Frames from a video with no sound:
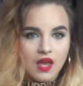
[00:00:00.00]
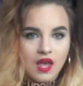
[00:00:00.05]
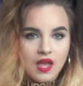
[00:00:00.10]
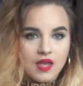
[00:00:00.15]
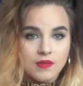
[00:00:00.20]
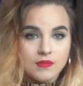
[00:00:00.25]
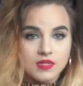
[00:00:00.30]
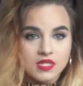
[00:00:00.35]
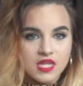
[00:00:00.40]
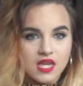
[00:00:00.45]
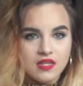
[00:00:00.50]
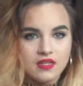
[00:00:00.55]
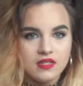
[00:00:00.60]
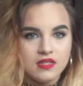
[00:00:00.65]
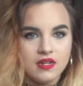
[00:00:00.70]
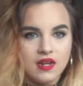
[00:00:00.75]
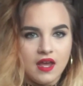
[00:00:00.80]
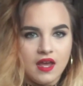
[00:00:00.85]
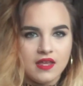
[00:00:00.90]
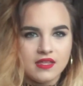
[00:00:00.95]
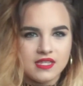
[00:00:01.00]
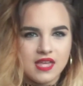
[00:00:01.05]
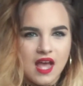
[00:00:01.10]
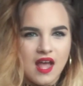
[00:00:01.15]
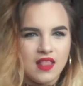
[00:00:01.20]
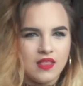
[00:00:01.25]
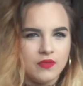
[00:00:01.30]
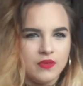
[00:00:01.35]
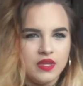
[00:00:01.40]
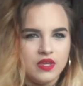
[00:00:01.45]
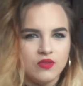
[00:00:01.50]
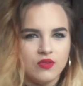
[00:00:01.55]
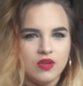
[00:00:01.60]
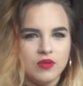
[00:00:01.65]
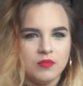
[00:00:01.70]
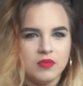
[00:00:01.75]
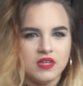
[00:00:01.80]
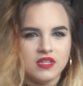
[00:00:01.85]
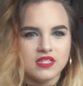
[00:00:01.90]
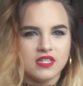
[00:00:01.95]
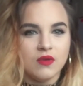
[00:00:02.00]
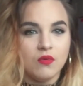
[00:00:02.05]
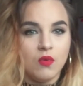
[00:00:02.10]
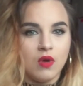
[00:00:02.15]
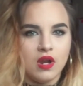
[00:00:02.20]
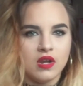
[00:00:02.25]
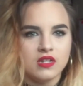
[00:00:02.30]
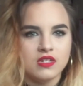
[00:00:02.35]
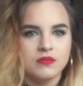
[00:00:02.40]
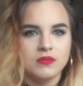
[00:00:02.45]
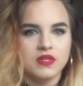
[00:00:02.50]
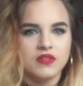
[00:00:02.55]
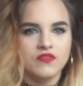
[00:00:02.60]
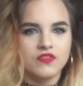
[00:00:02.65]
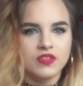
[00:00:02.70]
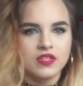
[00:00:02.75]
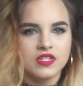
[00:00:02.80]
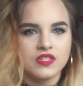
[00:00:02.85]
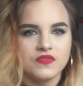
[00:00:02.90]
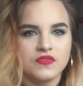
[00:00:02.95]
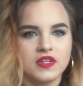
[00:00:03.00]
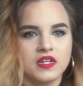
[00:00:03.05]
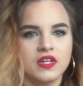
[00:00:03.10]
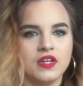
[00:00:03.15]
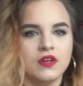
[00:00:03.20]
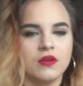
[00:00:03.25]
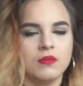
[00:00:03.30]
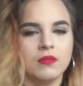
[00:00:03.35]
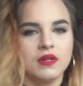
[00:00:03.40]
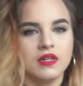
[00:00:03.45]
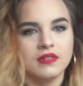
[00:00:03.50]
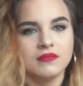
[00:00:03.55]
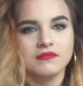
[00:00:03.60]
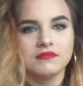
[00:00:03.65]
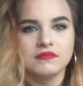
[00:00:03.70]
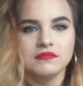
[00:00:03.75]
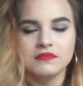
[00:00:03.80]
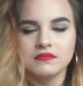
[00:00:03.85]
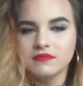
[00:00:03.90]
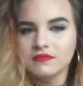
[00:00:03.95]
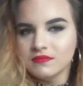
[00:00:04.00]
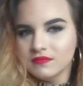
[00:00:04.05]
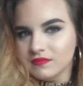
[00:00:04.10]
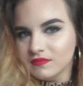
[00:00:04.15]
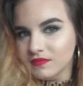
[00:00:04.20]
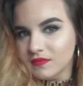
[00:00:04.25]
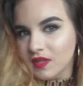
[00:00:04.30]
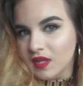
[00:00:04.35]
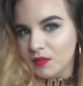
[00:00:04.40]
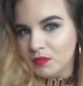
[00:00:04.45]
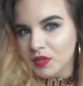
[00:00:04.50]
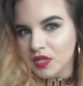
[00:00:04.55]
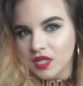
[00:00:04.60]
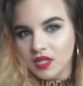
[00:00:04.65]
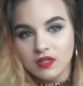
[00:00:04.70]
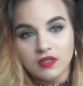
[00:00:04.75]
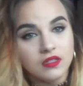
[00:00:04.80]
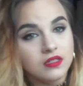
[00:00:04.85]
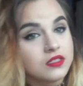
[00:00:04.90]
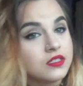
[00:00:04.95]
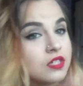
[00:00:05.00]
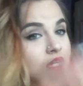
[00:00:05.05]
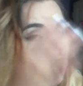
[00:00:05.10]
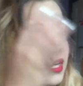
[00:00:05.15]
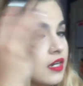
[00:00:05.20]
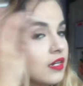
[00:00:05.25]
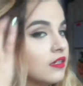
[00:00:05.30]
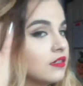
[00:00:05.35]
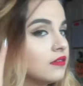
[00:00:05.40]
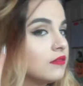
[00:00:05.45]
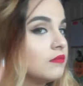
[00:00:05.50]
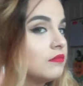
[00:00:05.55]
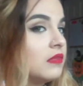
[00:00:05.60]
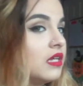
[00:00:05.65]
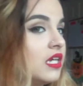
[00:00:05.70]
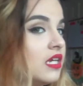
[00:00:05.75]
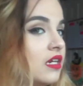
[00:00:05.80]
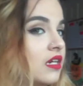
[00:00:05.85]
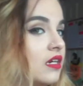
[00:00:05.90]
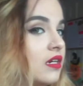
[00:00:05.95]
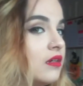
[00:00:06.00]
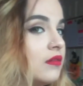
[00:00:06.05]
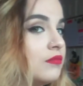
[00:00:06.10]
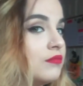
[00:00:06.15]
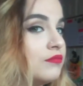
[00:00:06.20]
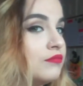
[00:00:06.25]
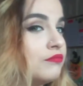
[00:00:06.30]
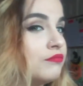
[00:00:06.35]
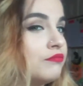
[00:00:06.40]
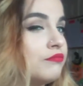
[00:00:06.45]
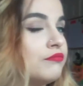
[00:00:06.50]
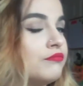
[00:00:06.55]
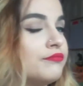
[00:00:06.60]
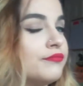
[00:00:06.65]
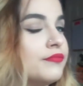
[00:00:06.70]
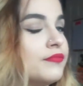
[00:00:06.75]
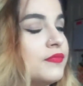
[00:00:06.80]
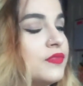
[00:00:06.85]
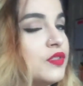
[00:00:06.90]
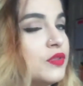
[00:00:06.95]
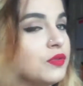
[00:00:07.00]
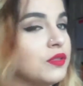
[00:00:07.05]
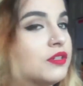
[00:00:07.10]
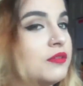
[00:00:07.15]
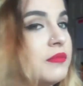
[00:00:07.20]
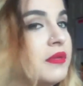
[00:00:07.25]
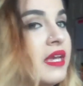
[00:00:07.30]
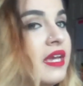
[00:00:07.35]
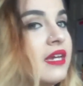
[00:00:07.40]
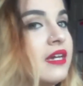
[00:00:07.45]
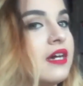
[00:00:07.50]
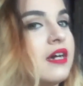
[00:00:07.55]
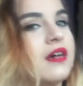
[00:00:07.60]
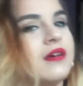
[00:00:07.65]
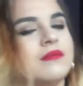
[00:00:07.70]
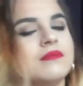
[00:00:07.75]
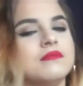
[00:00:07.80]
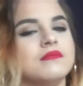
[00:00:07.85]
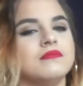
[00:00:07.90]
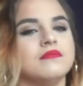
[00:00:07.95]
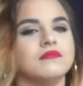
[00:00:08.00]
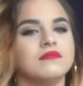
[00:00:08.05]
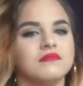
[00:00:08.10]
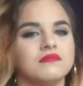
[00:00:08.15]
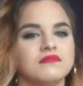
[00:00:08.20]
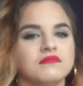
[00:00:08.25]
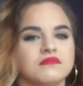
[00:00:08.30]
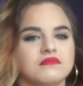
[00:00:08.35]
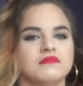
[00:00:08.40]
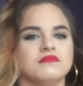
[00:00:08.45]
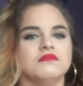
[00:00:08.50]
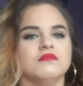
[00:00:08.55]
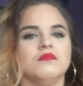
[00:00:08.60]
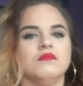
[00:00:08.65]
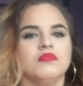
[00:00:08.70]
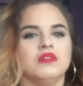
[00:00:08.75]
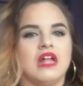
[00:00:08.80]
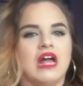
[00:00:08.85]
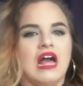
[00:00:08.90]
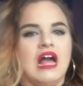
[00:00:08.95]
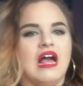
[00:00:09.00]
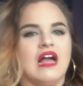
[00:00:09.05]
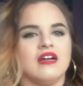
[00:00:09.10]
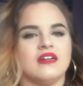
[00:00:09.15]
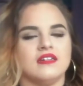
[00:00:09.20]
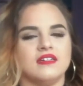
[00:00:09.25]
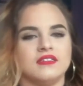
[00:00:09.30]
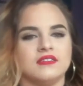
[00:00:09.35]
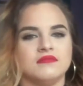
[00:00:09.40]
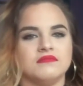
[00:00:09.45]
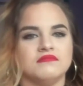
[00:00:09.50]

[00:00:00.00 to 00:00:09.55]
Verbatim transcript: am sadly not as Halloween creepy as I wanted to be for this video, but I mean, the dark makeup, sort of makeup, black,